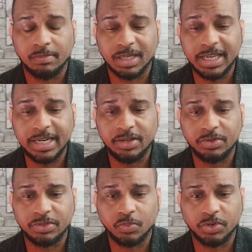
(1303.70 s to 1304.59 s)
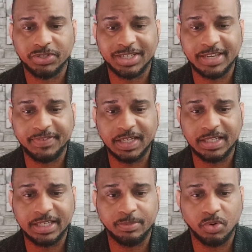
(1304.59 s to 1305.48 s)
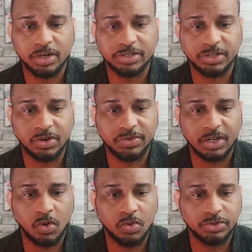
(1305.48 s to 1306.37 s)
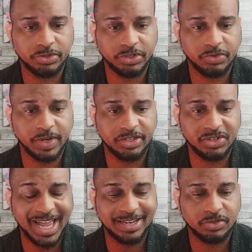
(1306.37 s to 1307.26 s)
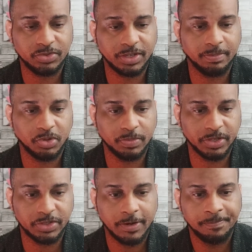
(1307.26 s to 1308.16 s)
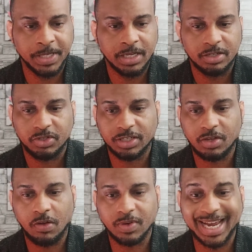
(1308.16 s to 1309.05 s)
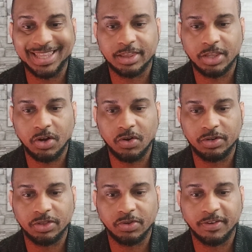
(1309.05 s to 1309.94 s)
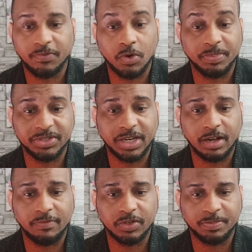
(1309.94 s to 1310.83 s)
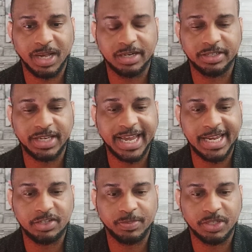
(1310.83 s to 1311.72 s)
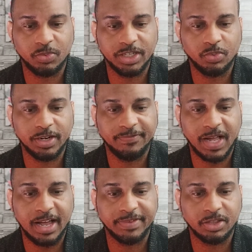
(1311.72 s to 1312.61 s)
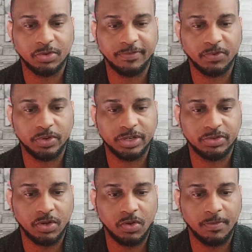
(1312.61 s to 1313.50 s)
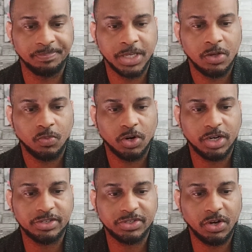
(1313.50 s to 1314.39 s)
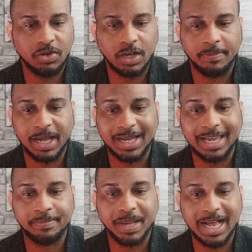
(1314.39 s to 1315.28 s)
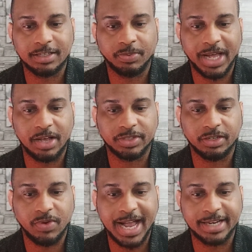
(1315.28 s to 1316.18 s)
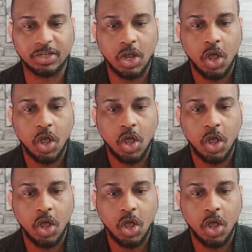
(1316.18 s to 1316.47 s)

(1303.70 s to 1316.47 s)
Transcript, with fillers: millennials were significantly more concerned than older generation Xers and boomers just over a third, 34% of respondents aged between 25 and 34 years old, were concerned about a possible housing crash.